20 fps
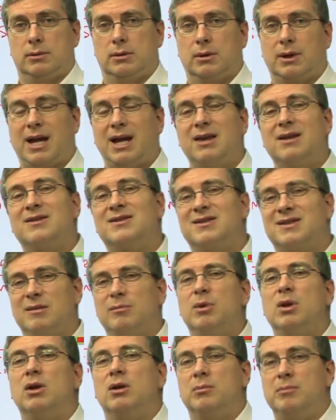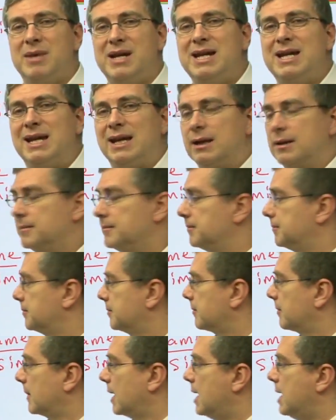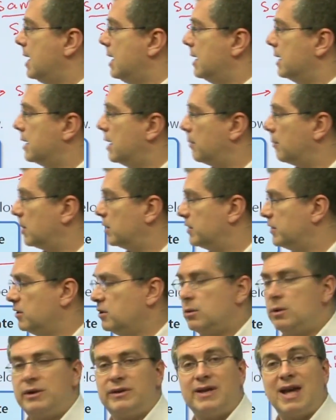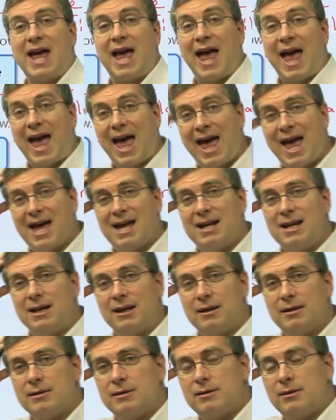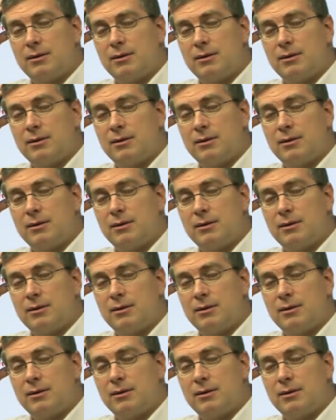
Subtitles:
Okay, the similar meaning. Number 2 is head.